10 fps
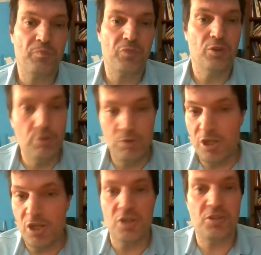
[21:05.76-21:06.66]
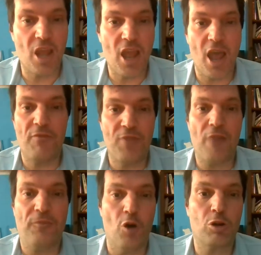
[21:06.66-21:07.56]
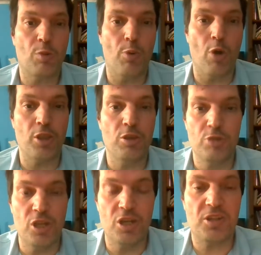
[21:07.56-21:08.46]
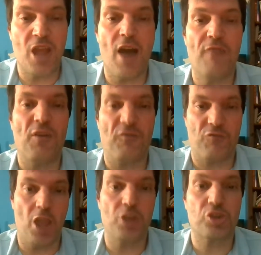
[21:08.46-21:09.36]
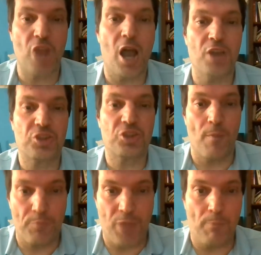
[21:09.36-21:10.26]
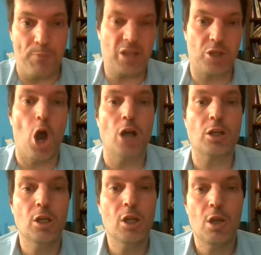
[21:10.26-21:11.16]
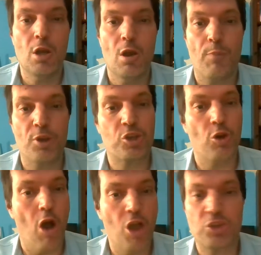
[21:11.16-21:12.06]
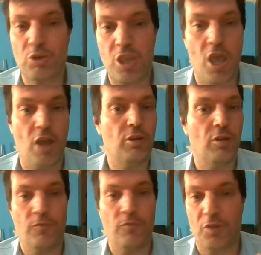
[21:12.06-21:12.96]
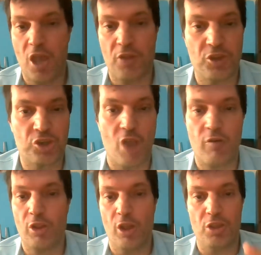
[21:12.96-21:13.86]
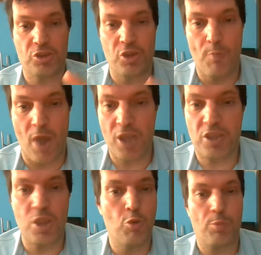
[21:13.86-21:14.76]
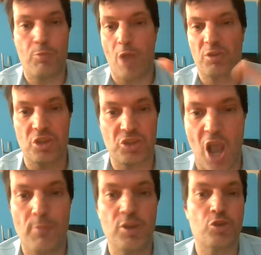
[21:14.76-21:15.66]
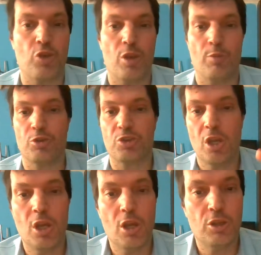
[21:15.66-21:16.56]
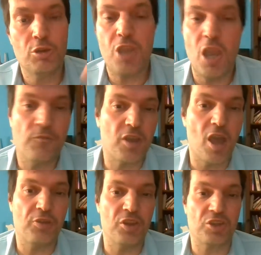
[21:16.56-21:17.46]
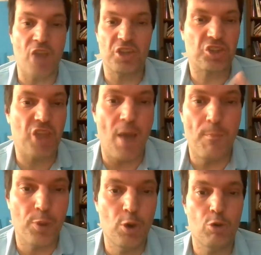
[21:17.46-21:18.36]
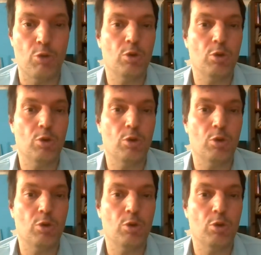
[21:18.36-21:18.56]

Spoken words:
You needed to have that focal point. You needed to have the franchise, the big dog. But you also can't forget the Jerry Lynns, the Mikey Whipwrecks, the Tommy Dreamers. You can't forget these guys, Sabu,